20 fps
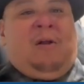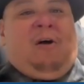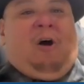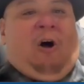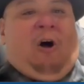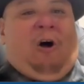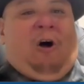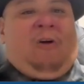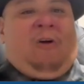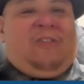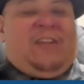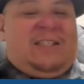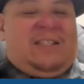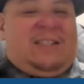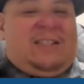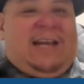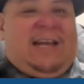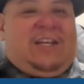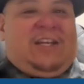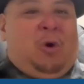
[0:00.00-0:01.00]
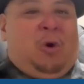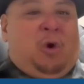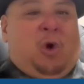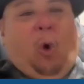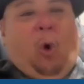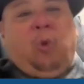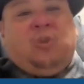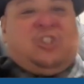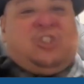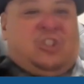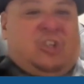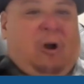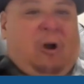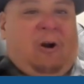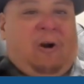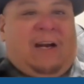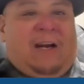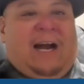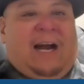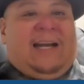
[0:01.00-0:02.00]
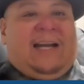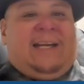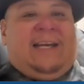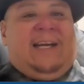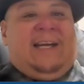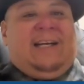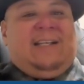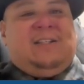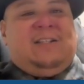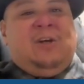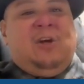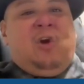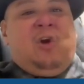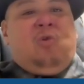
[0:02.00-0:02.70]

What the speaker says: all these like, you know, gold star kind of kids